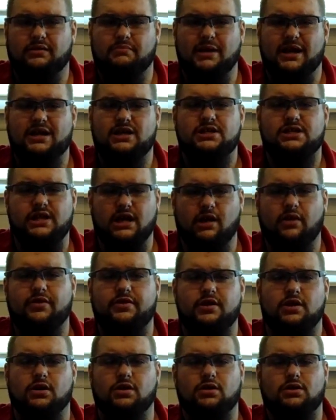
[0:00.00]
make us
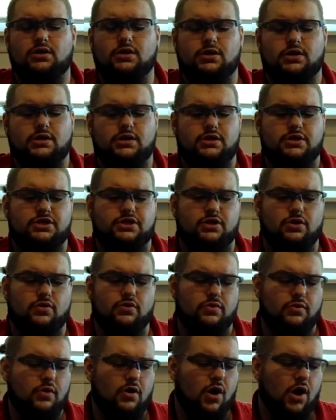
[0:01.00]
healthier.
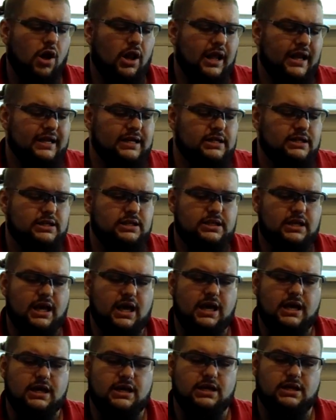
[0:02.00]
So all I can
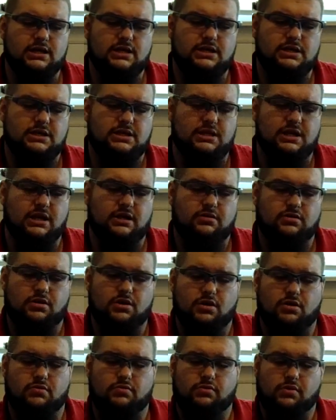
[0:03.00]
say is that,
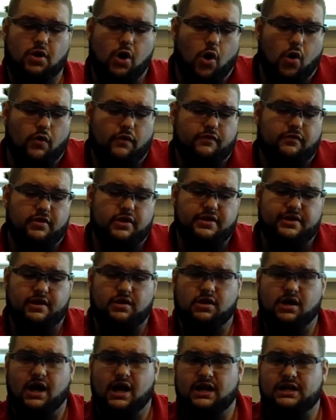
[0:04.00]
hopefully
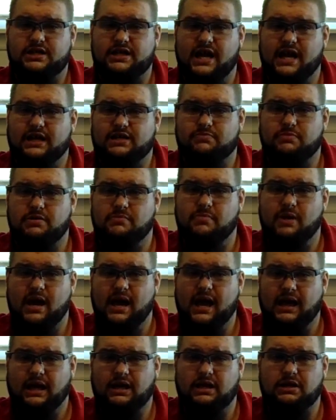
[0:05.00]
they'll contact me
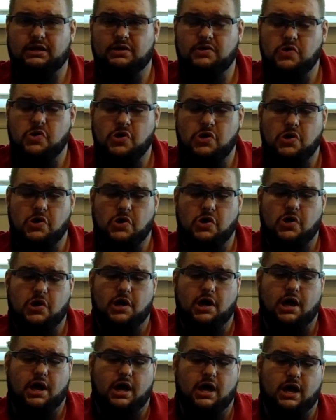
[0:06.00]
back
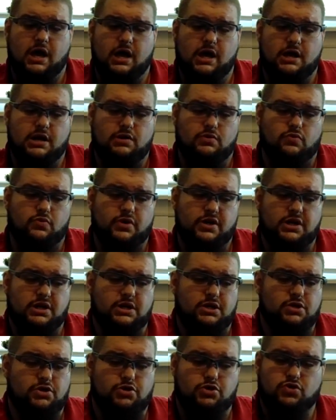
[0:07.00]
and we
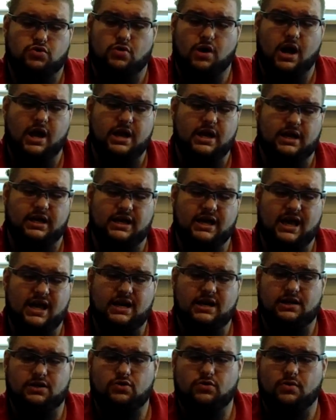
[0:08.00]
can try
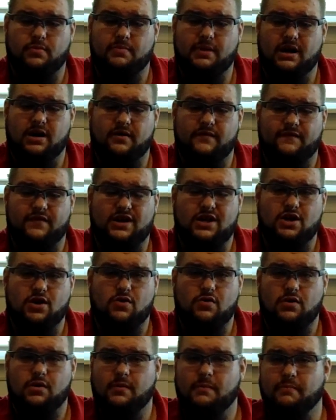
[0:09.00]
again and do a better
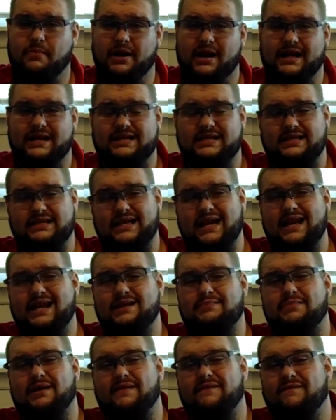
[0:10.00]
video. But I said
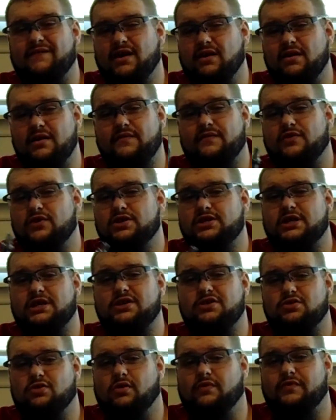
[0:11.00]
in my very first
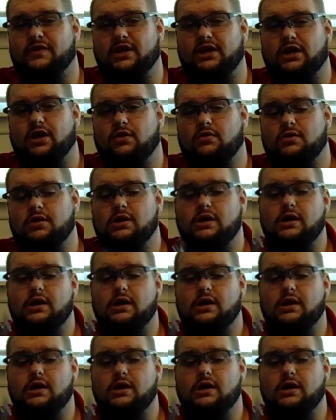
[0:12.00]
intro video,